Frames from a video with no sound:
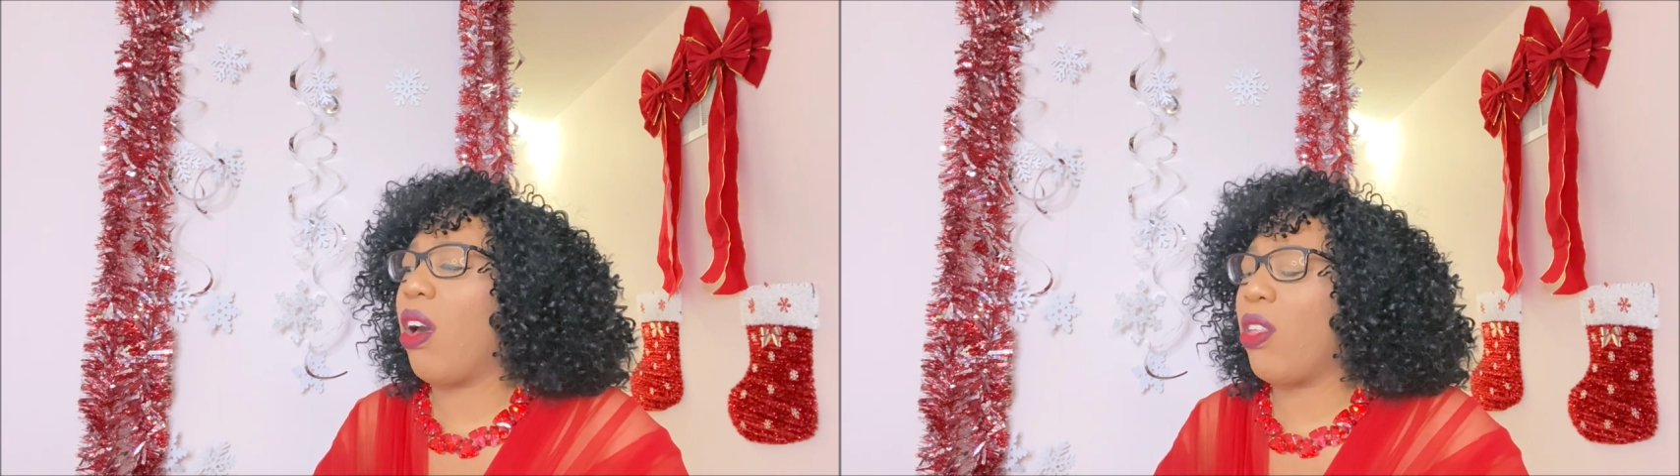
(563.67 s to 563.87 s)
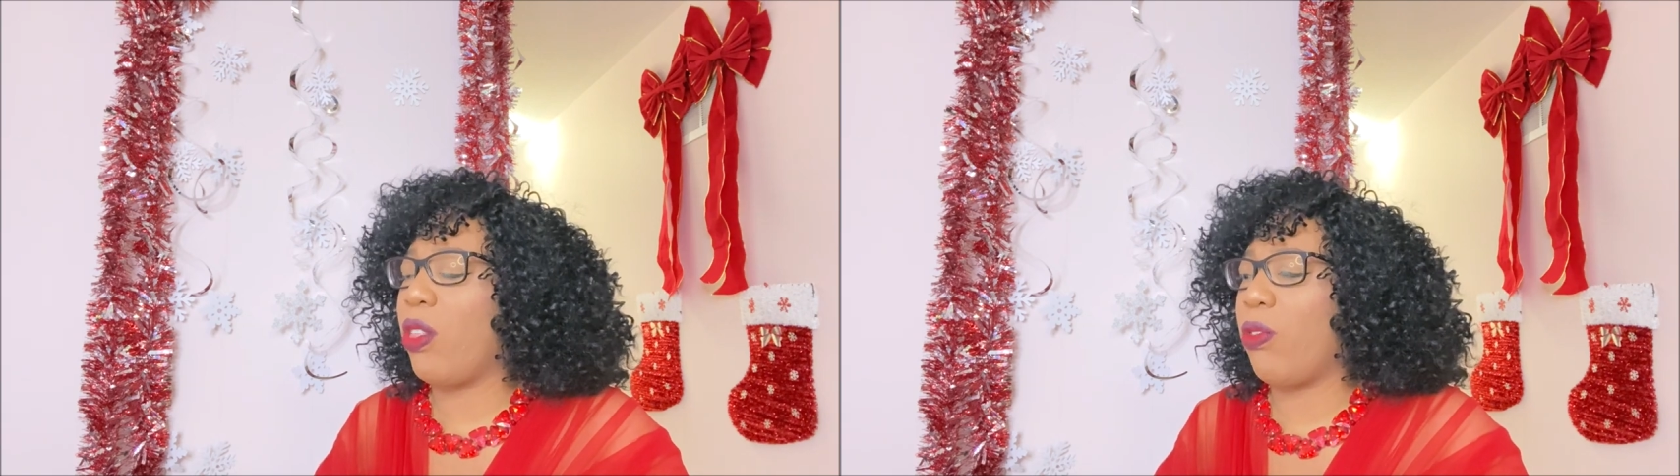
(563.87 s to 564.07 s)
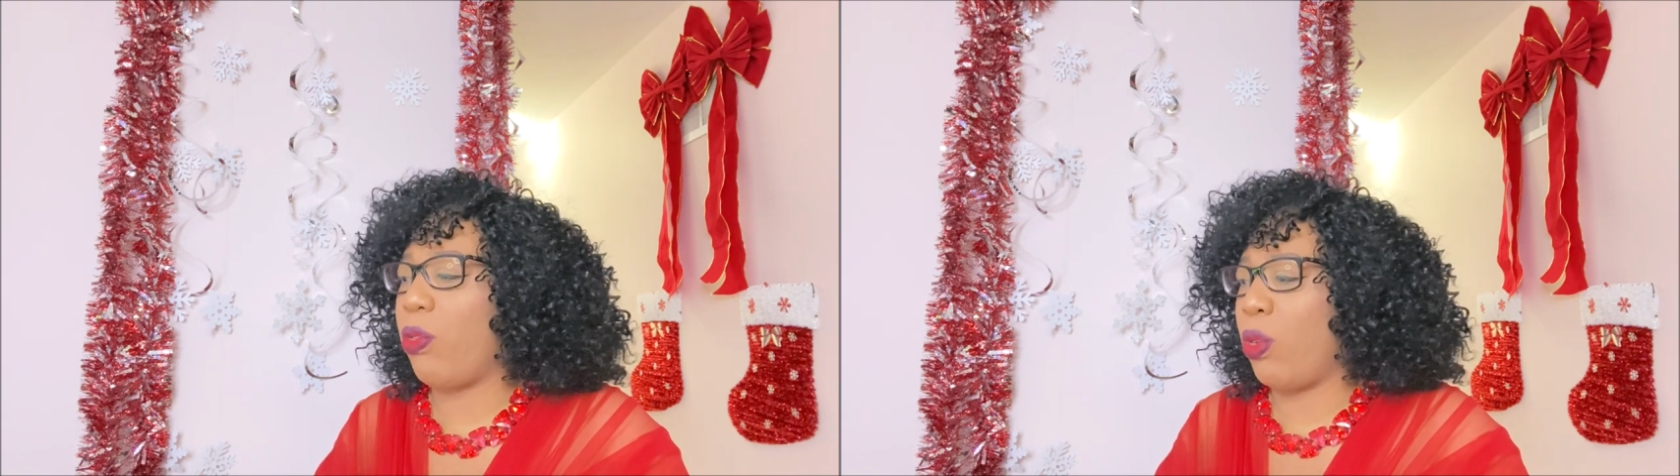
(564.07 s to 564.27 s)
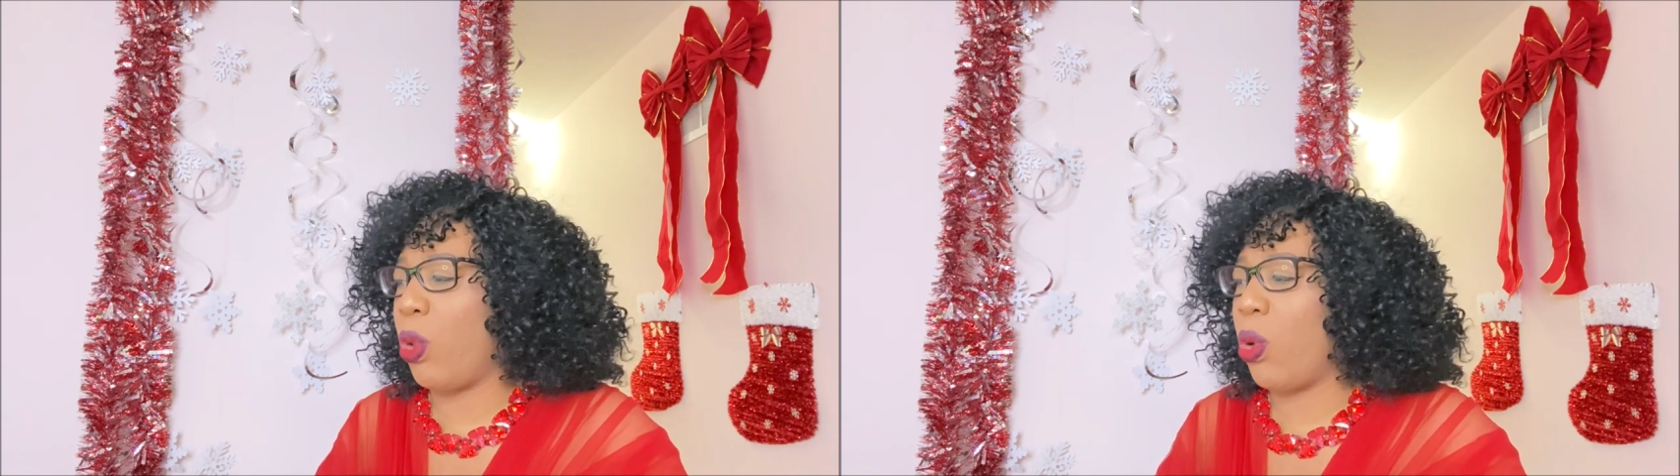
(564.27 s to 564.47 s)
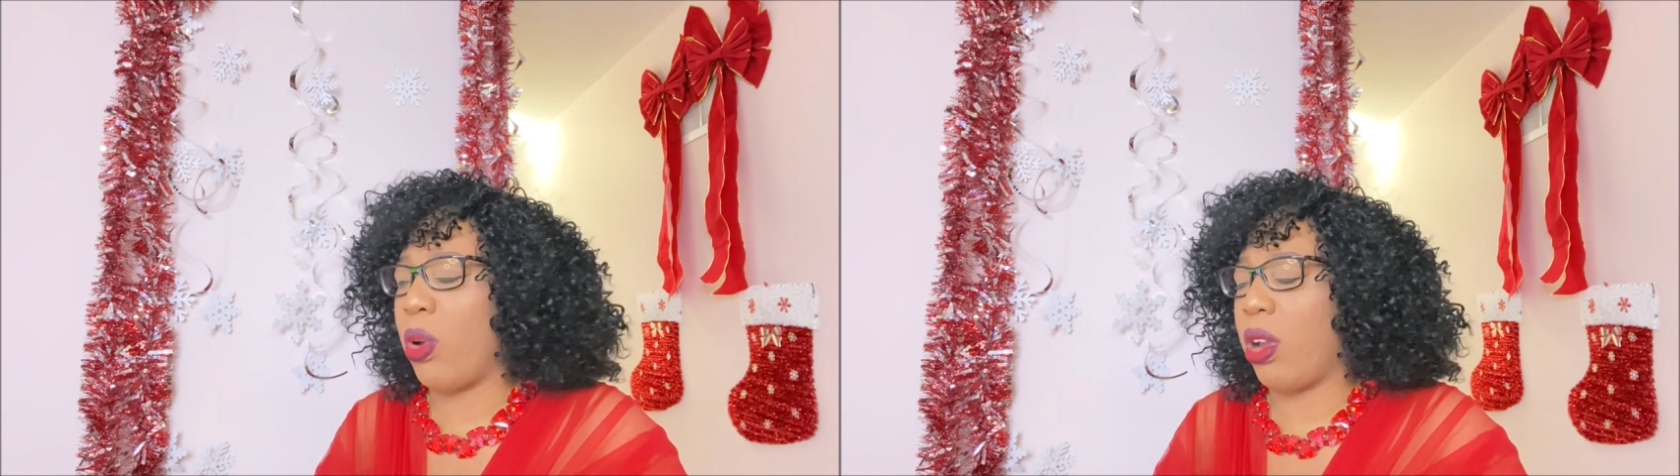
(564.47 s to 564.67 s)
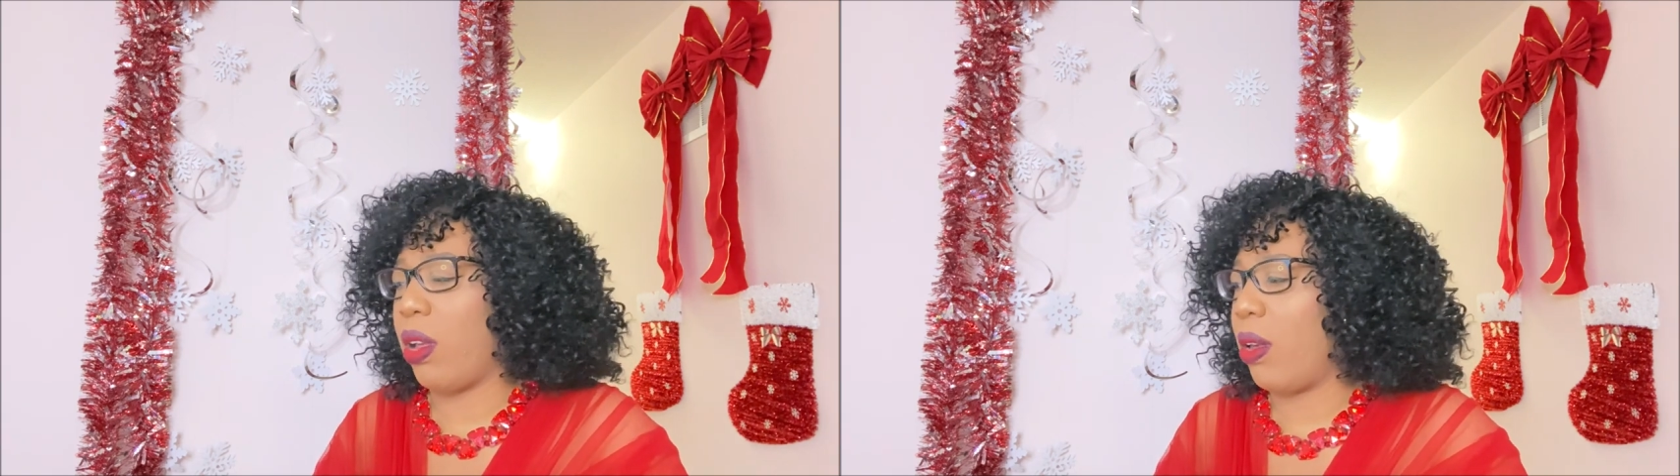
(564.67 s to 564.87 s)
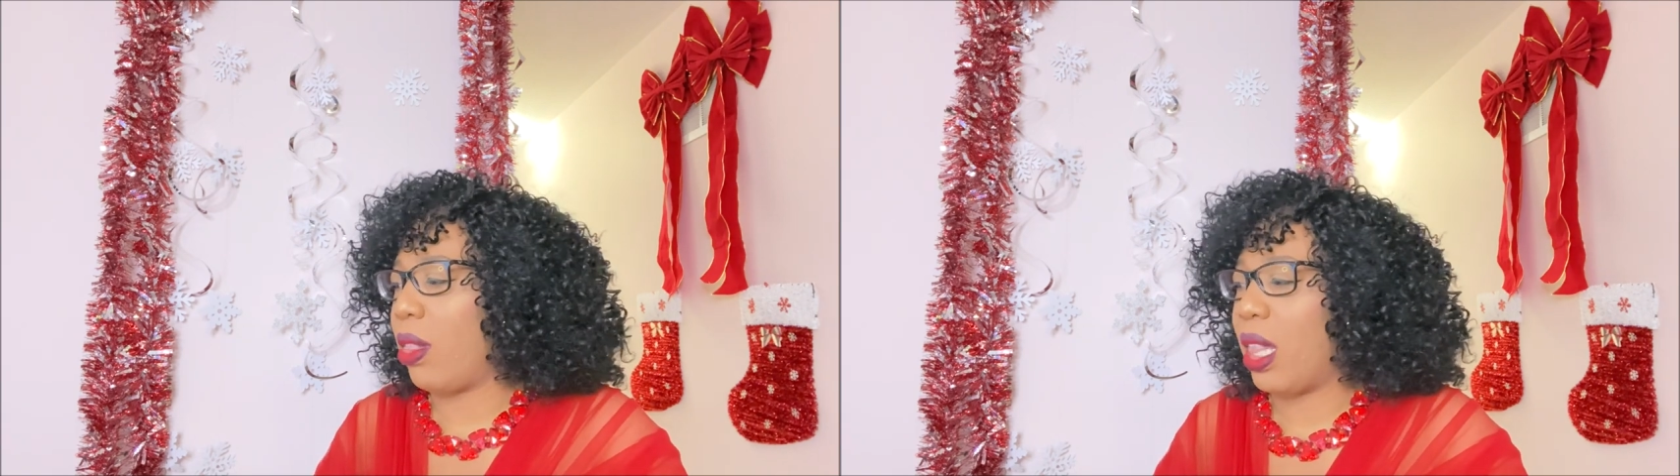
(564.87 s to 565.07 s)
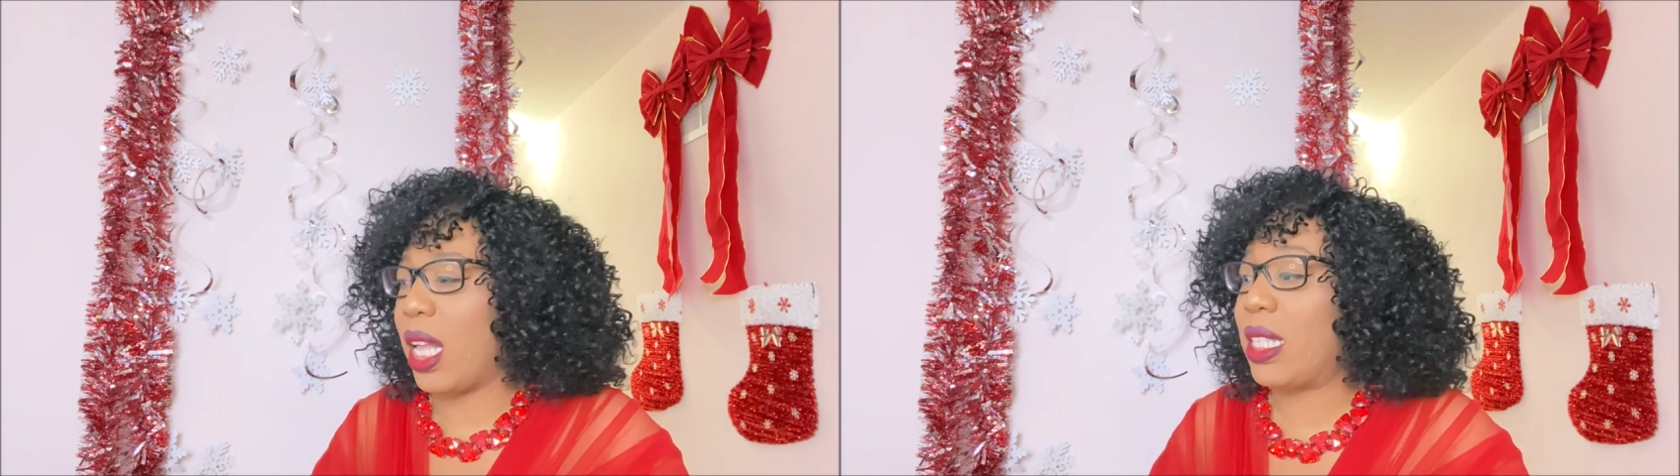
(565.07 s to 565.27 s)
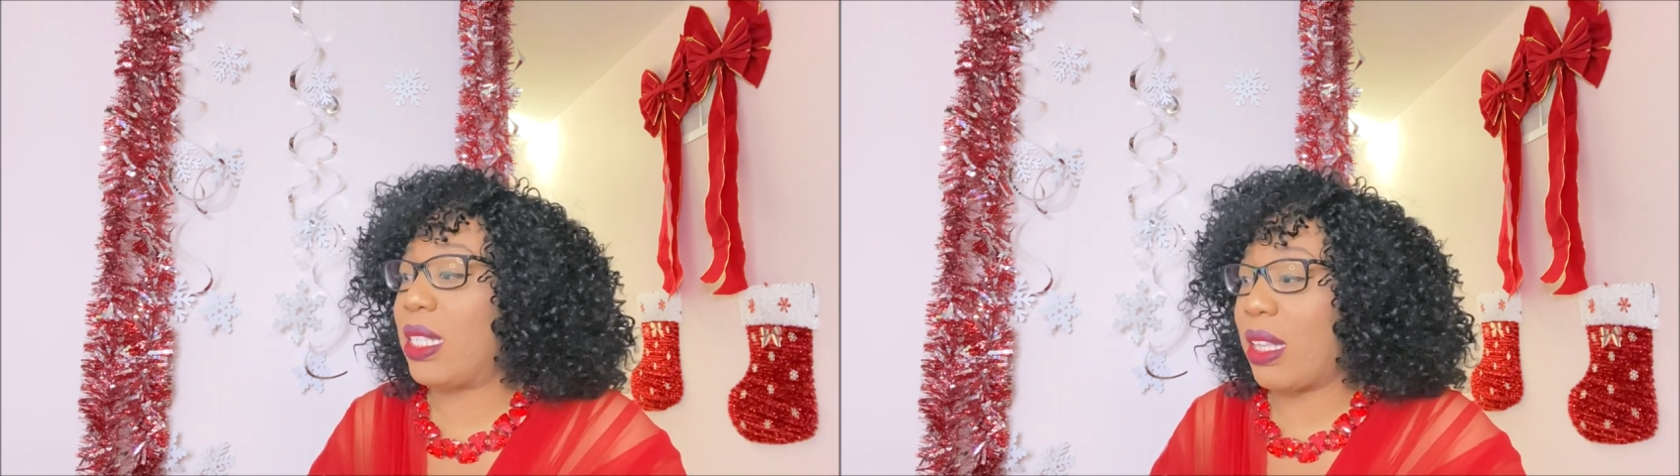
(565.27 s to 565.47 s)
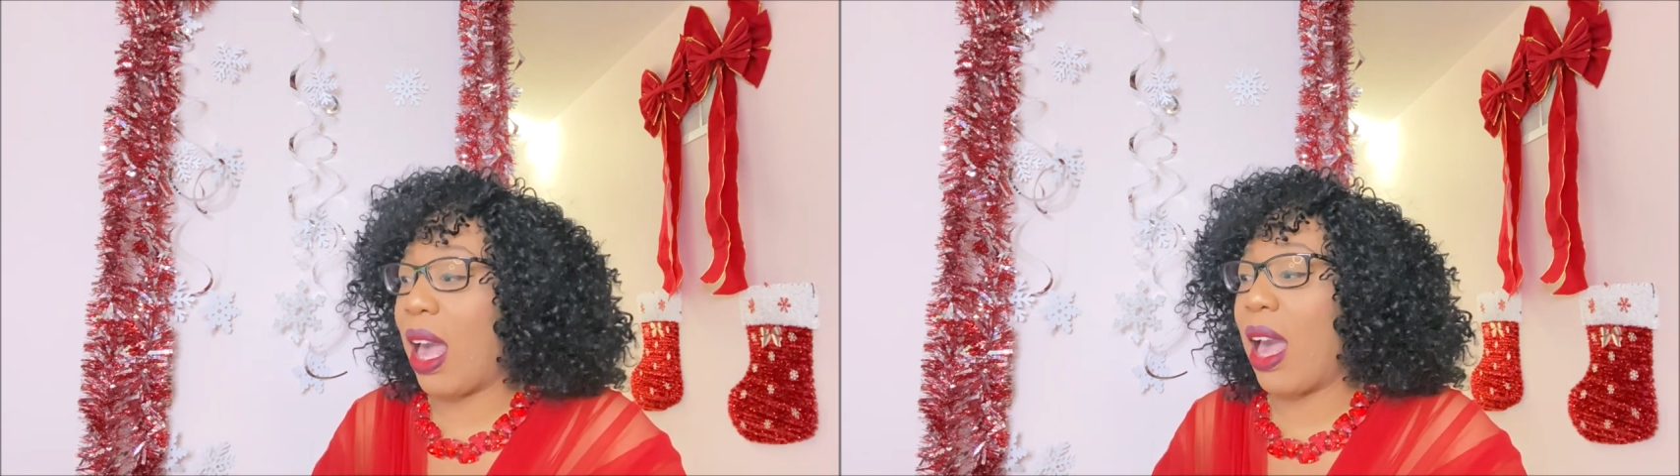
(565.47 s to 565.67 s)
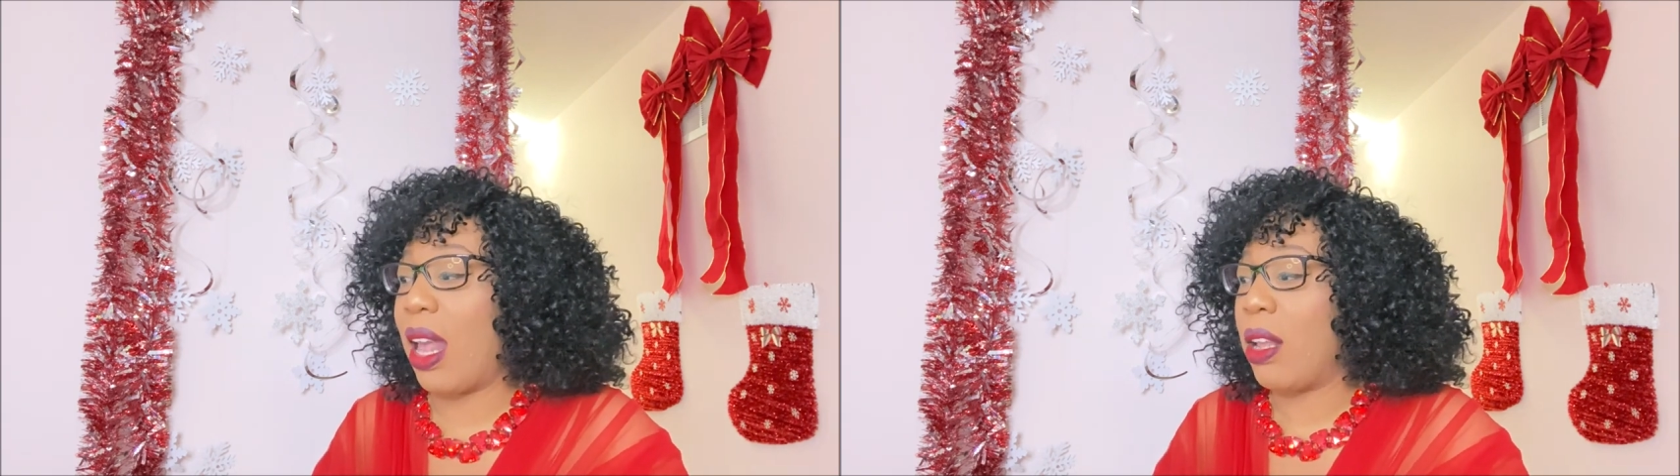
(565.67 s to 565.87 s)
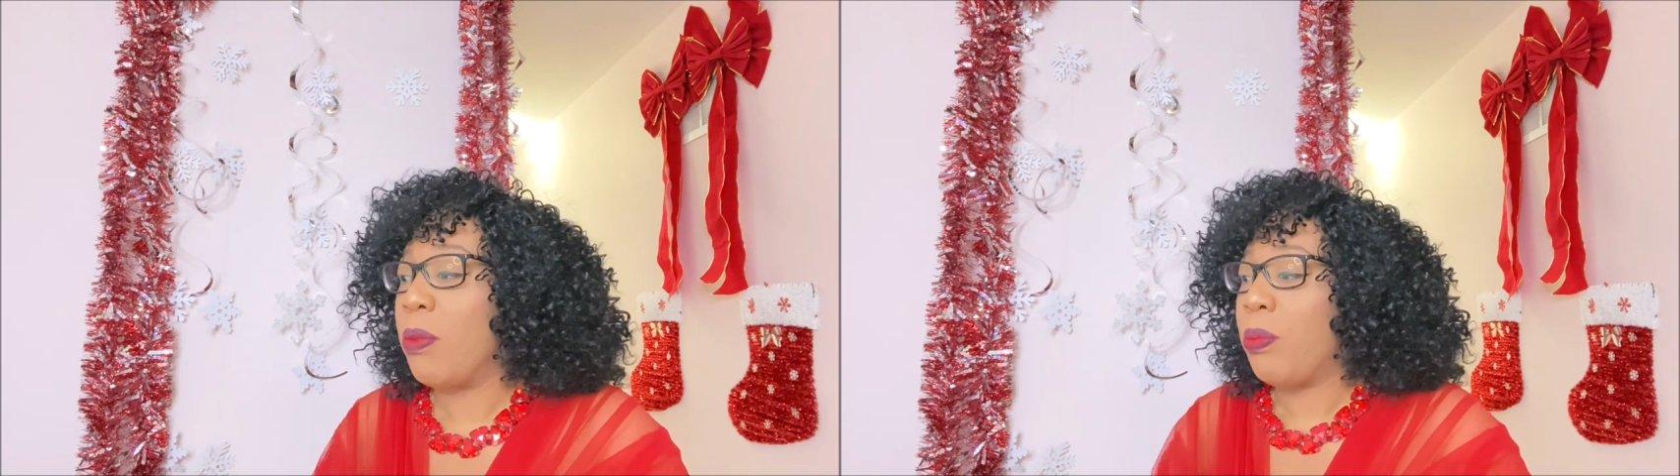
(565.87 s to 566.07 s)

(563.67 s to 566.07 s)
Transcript: on the floor. Oh, that's sad.